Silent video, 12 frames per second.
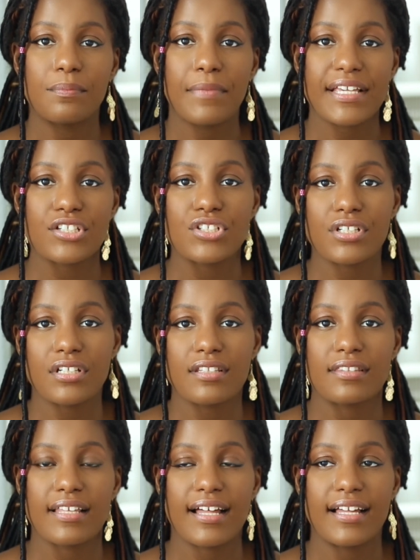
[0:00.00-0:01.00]
make sure
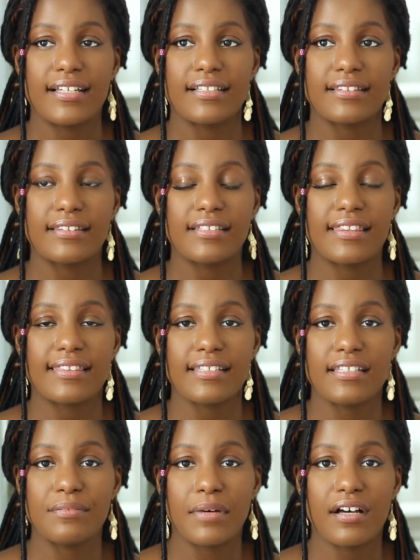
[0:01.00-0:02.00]
that the
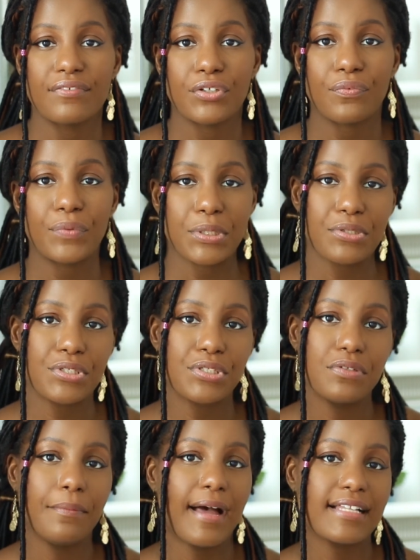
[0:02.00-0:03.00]
theme of your photo
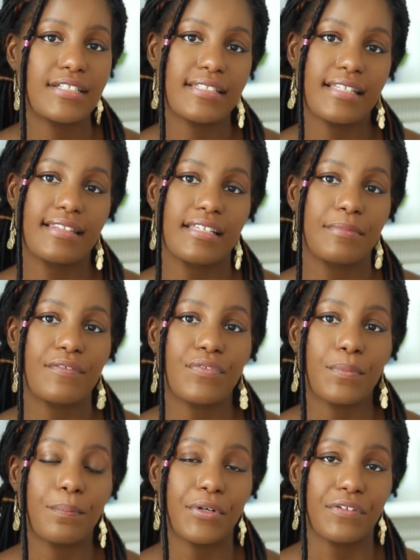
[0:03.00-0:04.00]
shoot matches the theme of
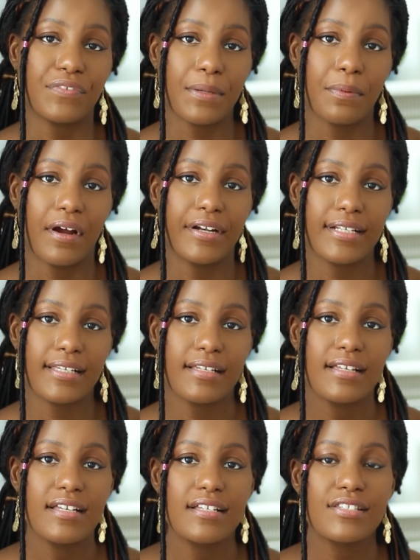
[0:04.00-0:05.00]
the birthday party.
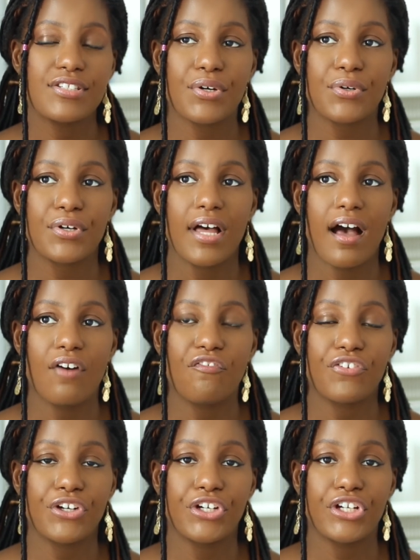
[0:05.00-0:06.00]
So
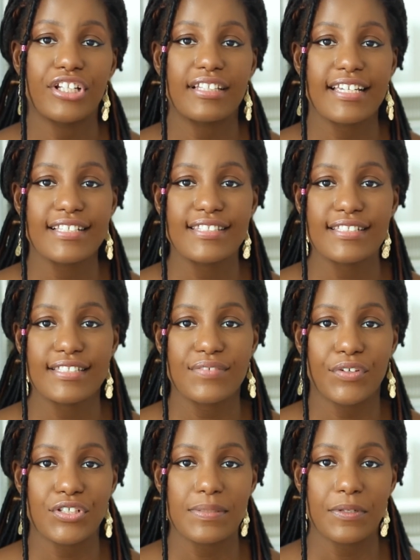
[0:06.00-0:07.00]
for Langston's
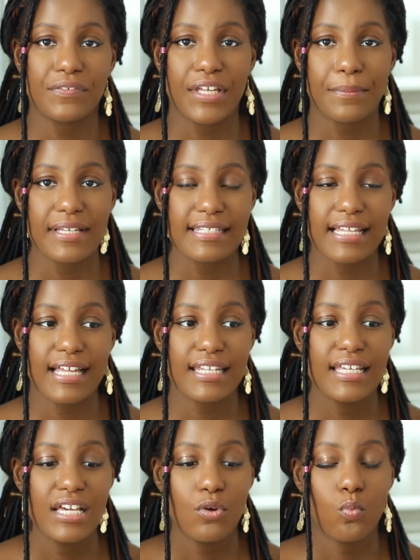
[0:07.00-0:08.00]
first birthday, my
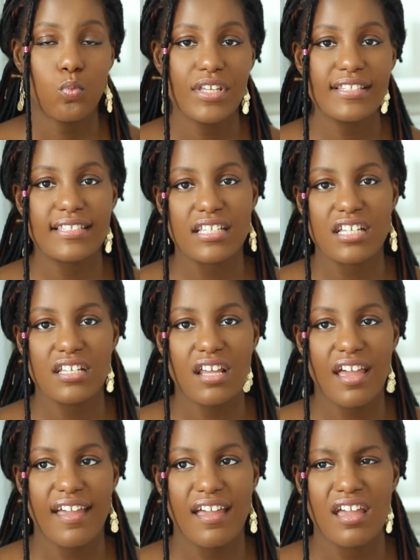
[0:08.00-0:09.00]
son, we did
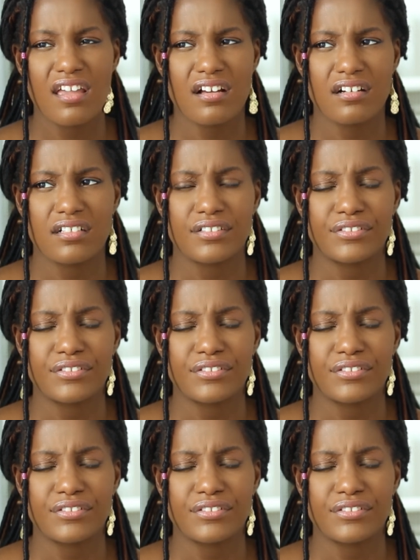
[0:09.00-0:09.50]
a